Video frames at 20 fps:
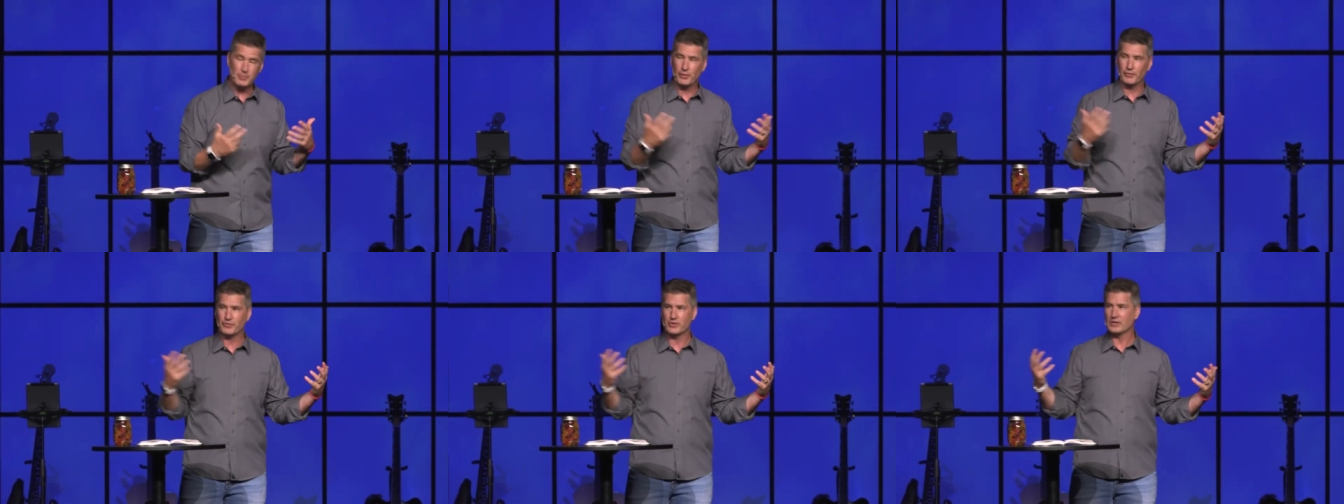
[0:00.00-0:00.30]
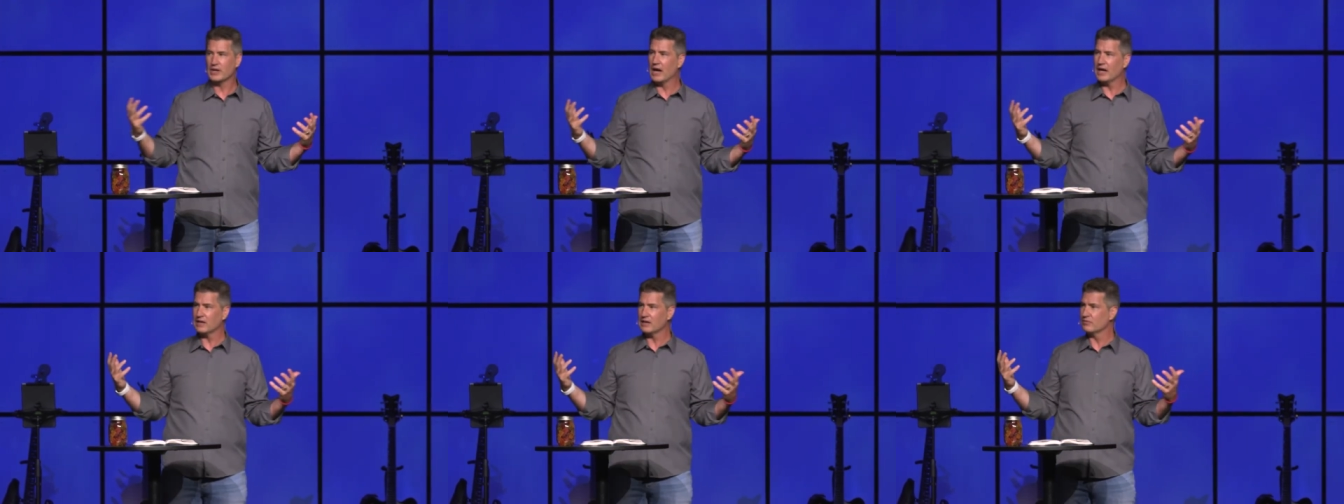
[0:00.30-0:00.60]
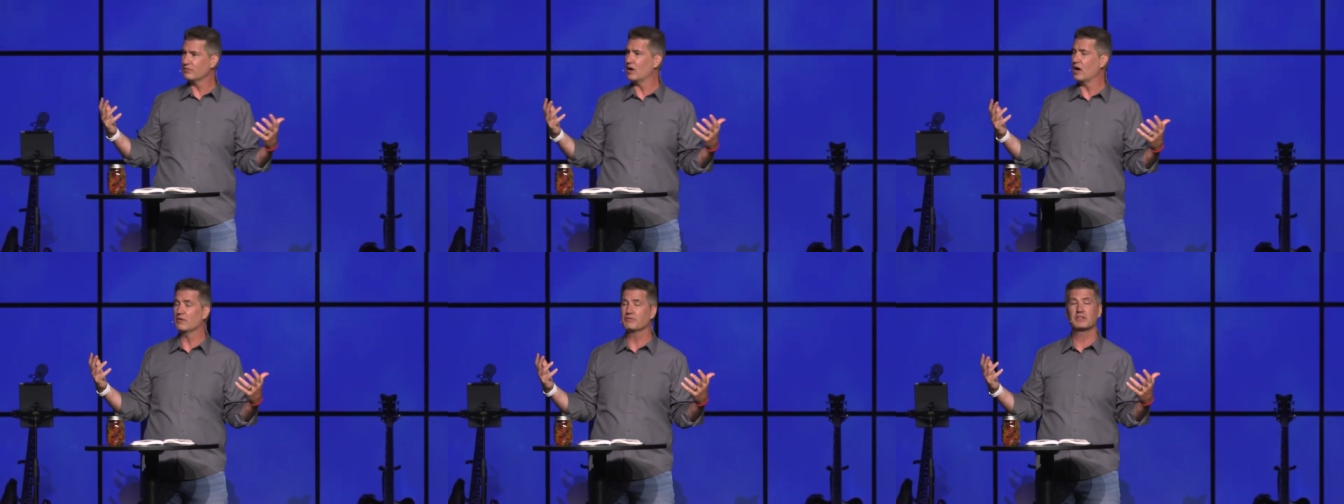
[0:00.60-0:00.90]
If you're not
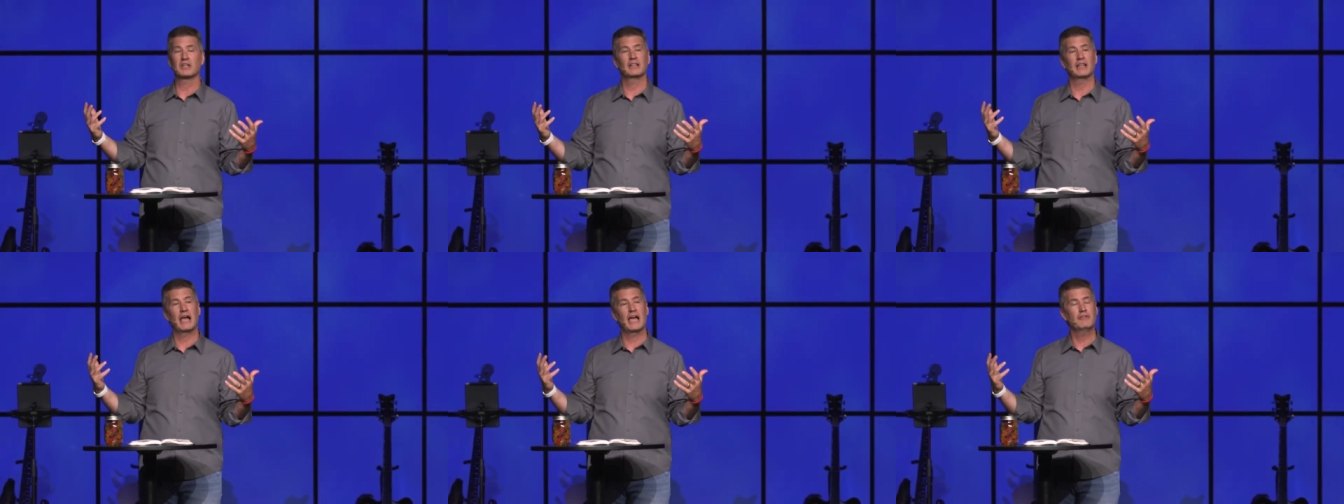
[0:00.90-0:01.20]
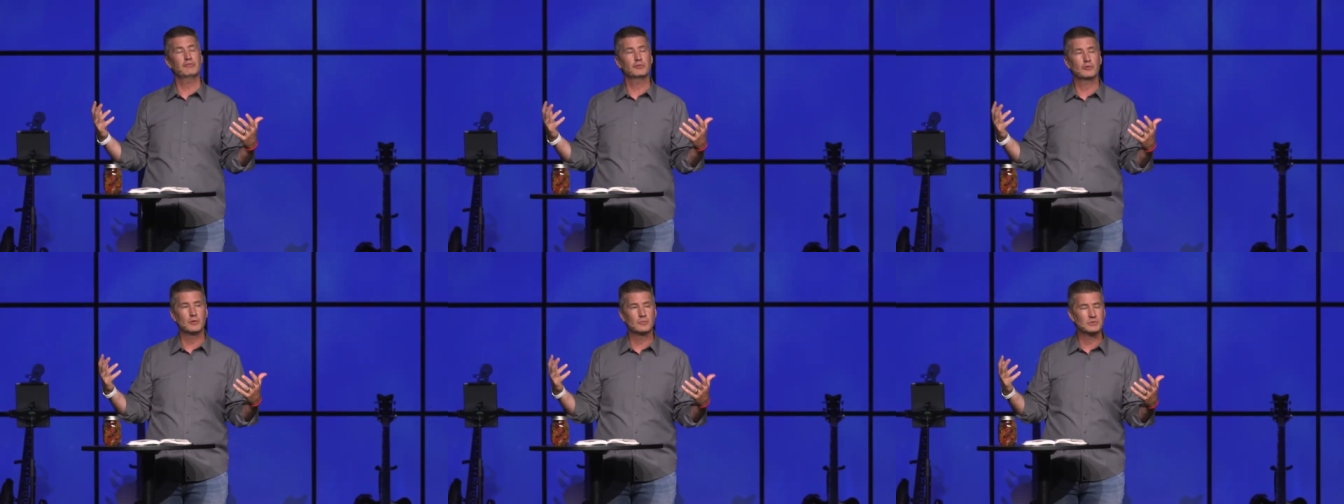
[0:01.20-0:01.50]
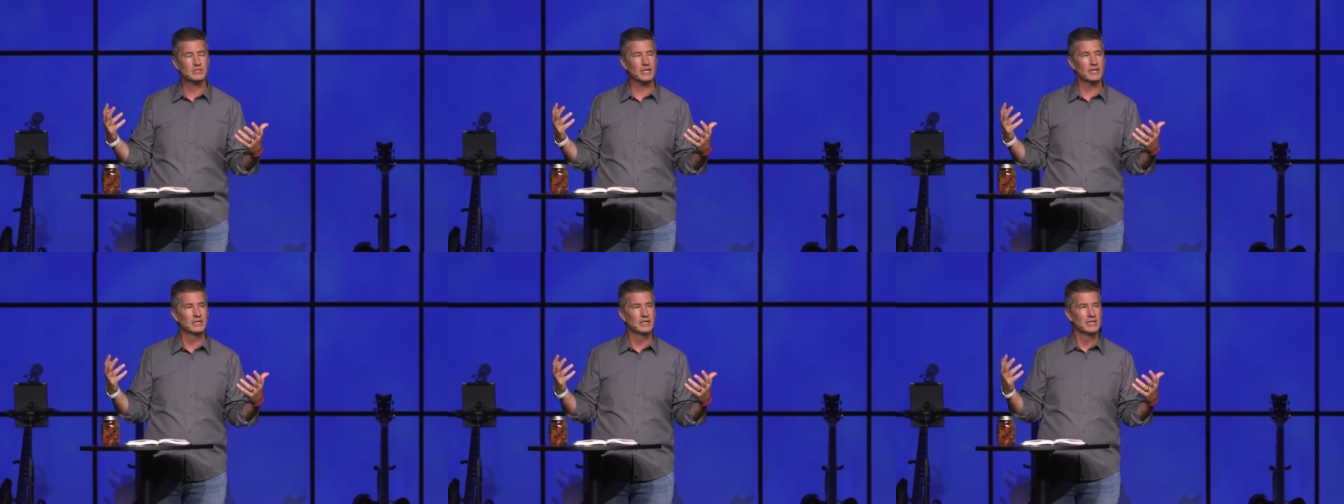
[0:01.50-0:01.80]
involved in a life group,
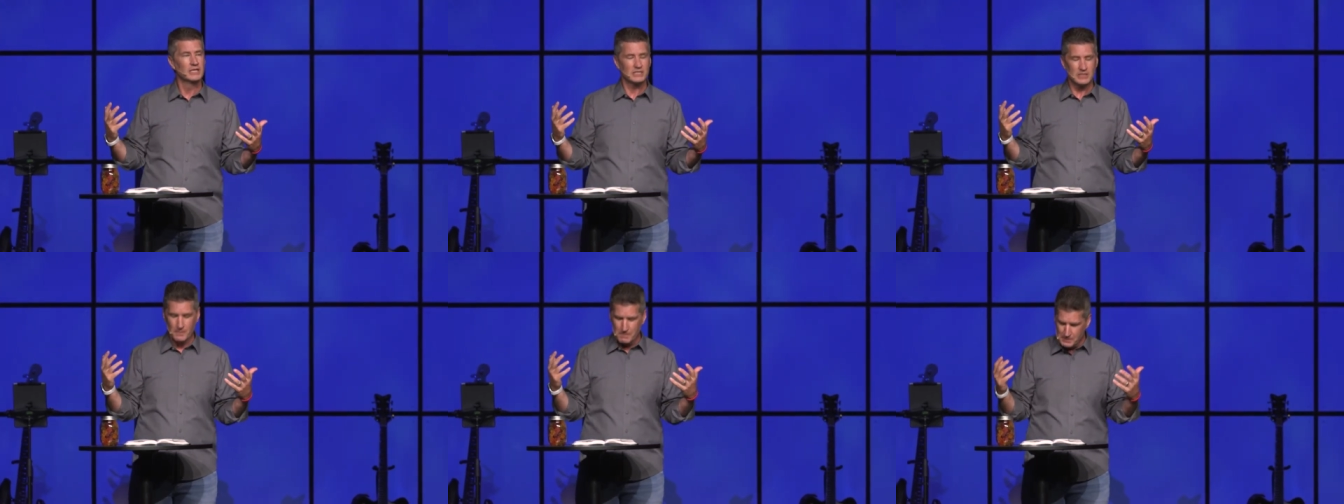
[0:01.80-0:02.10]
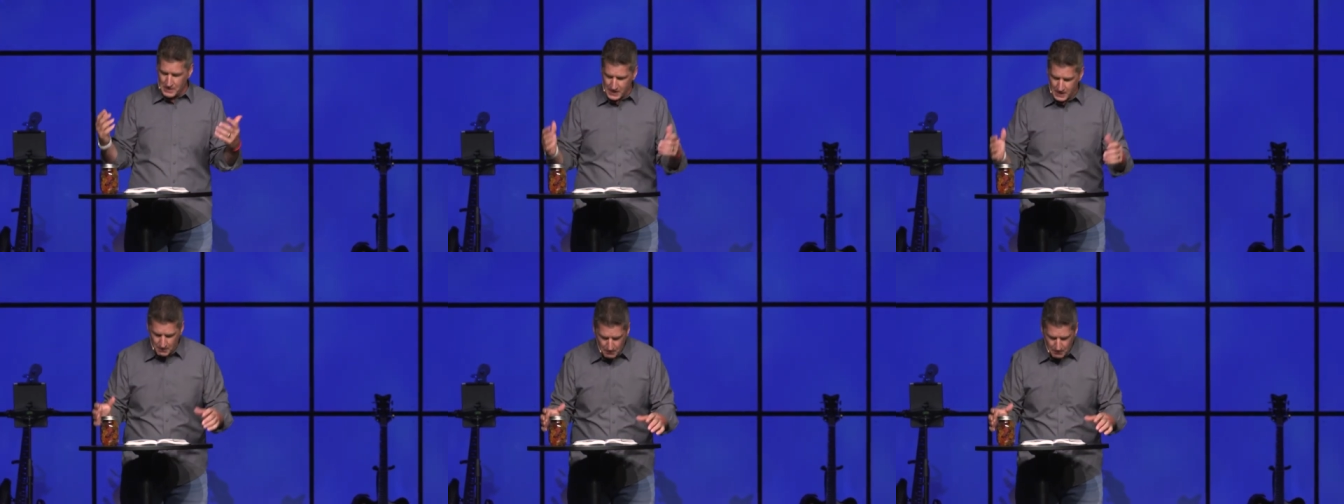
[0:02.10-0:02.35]
to, to be a